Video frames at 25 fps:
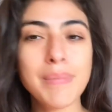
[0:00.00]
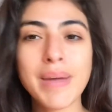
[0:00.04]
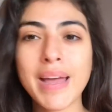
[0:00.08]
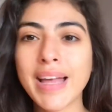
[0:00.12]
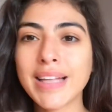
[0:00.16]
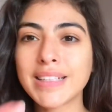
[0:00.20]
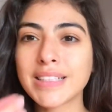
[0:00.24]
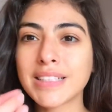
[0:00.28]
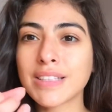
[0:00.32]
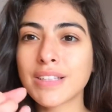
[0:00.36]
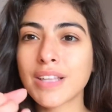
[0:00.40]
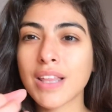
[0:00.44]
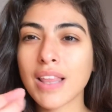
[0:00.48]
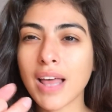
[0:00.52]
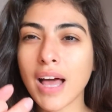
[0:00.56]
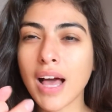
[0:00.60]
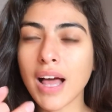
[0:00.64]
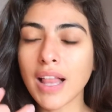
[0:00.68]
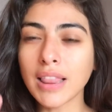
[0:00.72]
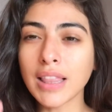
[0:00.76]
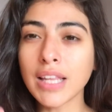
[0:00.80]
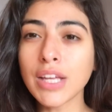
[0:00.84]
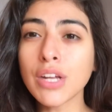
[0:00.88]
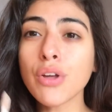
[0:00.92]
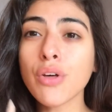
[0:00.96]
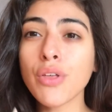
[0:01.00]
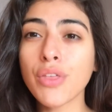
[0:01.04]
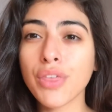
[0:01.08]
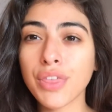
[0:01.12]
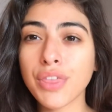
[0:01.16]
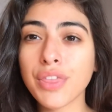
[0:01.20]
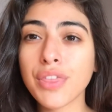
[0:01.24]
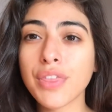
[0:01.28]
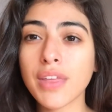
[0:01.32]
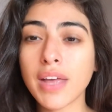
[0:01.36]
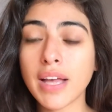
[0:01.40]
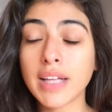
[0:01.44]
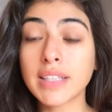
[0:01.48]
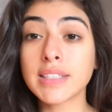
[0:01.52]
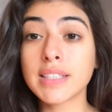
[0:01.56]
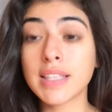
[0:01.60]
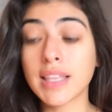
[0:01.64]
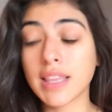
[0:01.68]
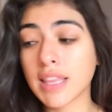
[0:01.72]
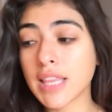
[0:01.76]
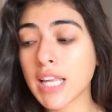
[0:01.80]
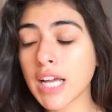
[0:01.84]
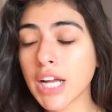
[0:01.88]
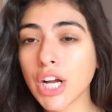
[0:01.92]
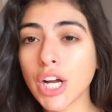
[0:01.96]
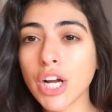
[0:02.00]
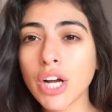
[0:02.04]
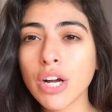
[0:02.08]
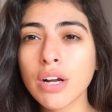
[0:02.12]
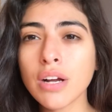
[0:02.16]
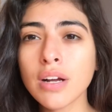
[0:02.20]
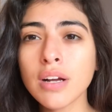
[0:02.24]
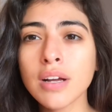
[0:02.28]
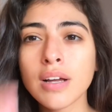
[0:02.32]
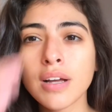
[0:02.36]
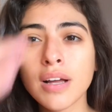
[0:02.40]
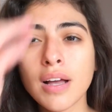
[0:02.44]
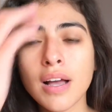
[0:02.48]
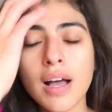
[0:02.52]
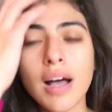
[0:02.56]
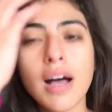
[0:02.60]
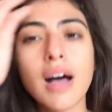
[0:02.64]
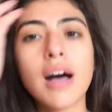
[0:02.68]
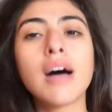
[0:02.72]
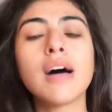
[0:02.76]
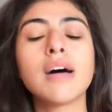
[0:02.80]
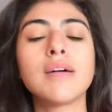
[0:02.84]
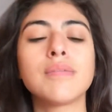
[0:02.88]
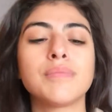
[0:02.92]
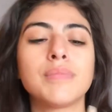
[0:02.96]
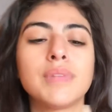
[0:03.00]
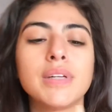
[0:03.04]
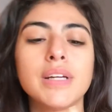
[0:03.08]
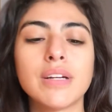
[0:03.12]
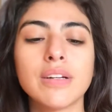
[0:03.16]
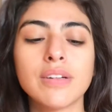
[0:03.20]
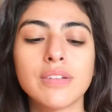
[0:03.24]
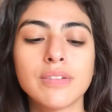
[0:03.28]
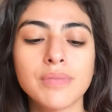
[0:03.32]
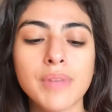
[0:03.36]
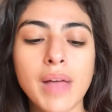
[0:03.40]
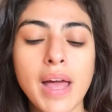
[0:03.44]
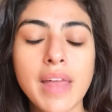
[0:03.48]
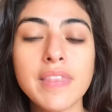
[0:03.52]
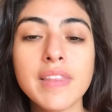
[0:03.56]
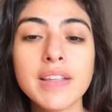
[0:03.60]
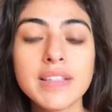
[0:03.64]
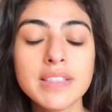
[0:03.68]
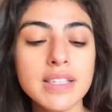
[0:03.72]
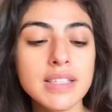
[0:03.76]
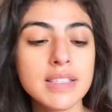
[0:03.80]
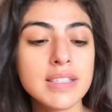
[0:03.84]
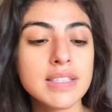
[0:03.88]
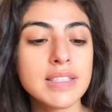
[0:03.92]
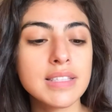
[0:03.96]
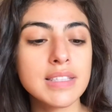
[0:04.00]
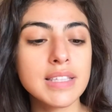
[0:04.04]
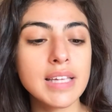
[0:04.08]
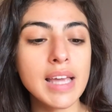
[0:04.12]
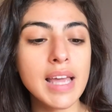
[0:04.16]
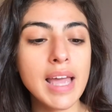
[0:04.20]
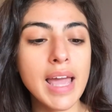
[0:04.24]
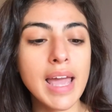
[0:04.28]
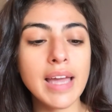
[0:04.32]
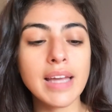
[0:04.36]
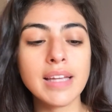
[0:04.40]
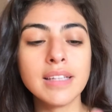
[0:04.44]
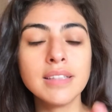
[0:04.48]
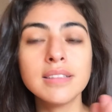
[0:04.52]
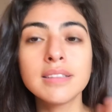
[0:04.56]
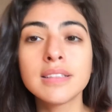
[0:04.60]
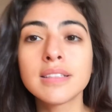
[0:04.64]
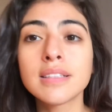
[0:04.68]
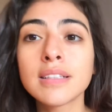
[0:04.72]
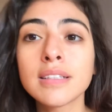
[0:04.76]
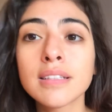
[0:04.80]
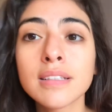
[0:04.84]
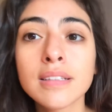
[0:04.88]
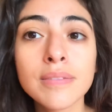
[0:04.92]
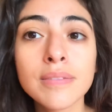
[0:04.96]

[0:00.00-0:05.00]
it's thicker here. And this is C8.